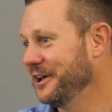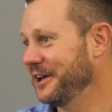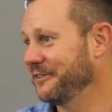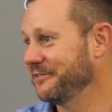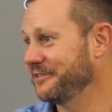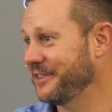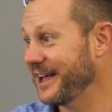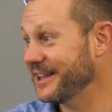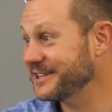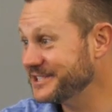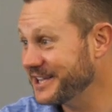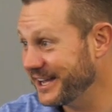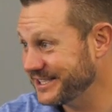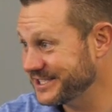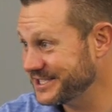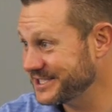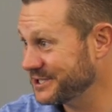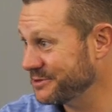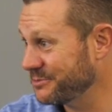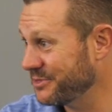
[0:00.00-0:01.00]
If that
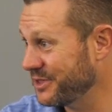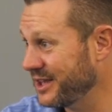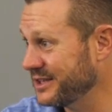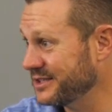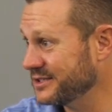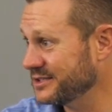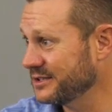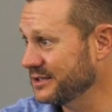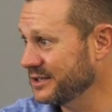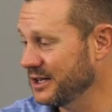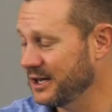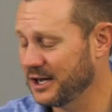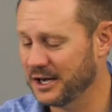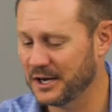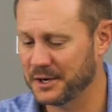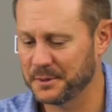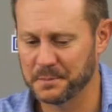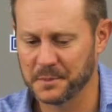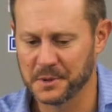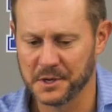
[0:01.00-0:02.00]
changes some things,
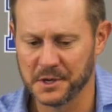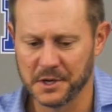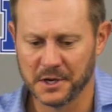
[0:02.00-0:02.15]
um,